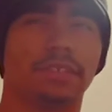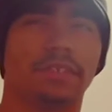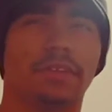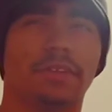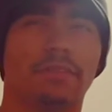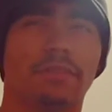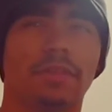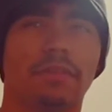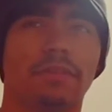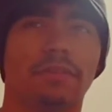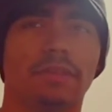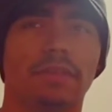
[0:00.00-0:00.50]

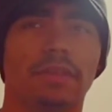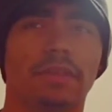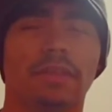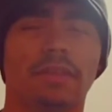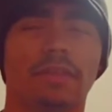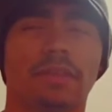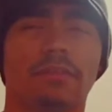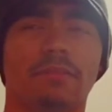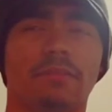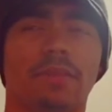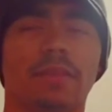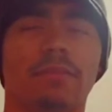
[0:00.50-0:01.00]
ago,
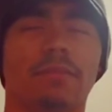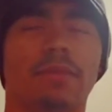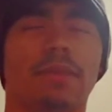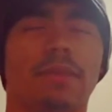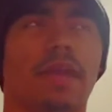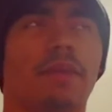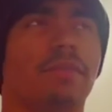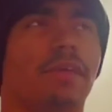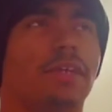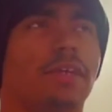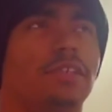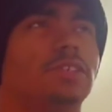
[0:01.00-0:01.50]

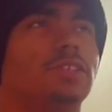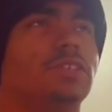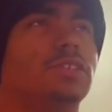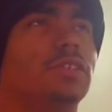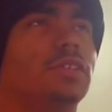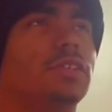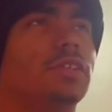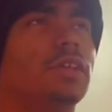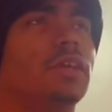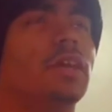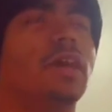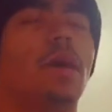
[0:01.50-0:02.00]
maybe, I'm not
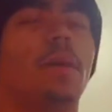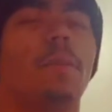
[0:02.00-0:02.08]
sure.